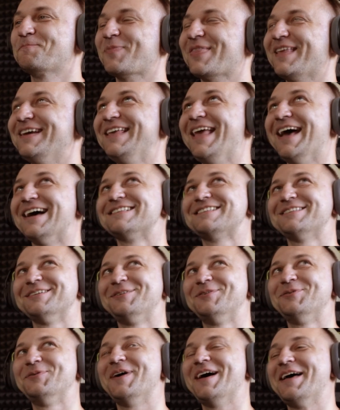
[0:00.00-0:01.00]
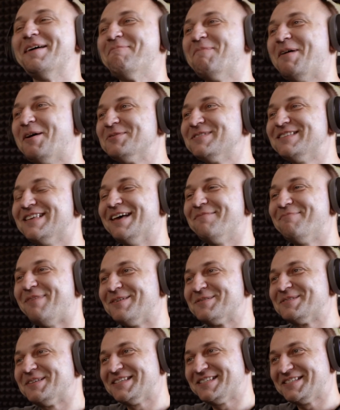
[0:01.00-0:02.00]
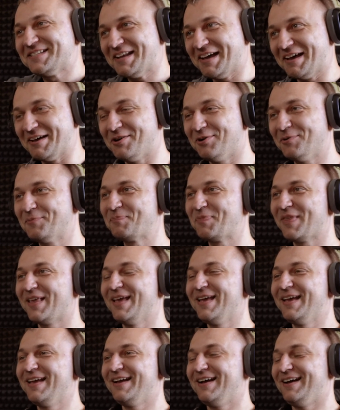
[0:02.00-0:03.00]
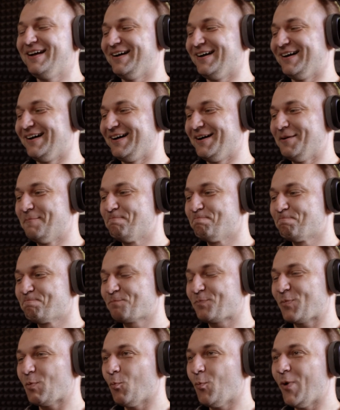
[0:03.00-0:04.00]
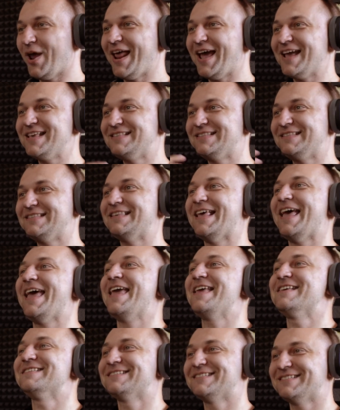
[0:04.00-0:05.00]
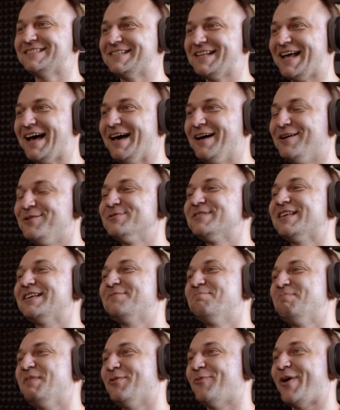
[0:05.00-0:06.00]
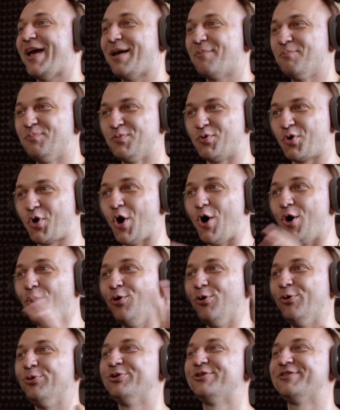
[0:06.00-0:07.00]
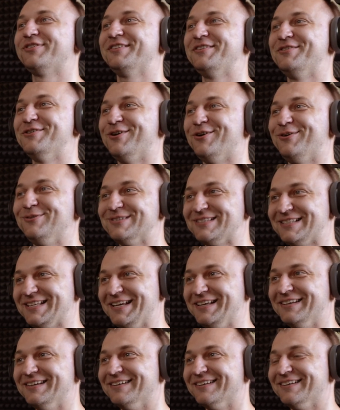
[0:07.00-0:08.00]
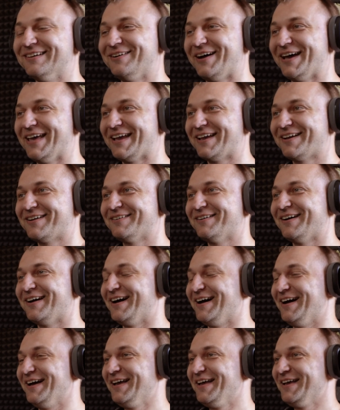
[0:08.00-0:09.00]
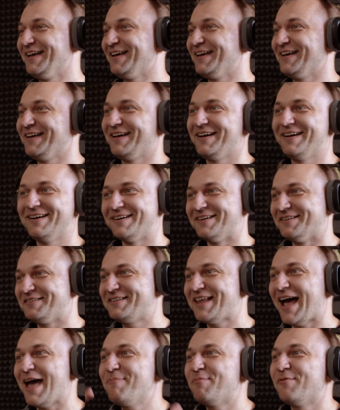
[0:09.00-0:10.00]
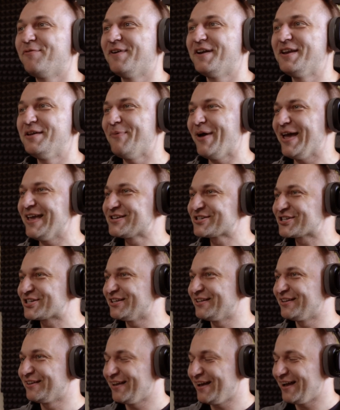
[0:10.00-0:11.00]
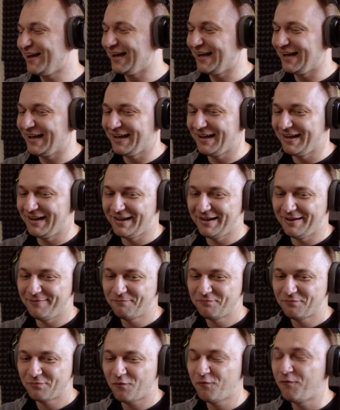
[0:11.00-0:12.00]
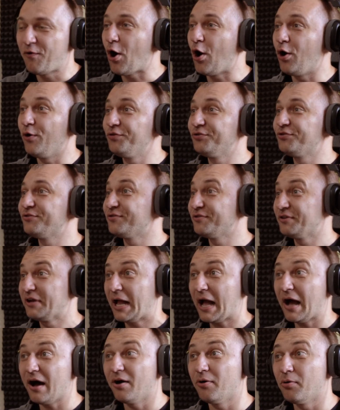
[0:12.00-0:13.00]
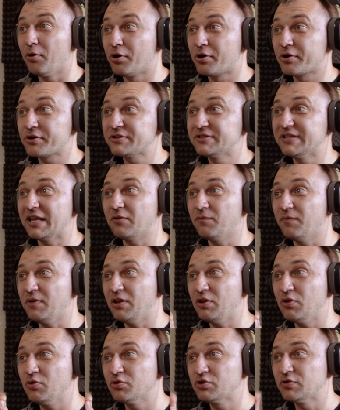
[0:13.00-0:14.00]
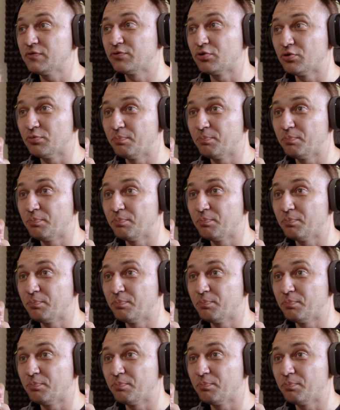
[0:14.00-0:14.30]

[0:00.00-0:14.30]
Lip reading: Yeah. So about the style. When I say style, that means like a broad theme, like type of animation, font, colors that we use to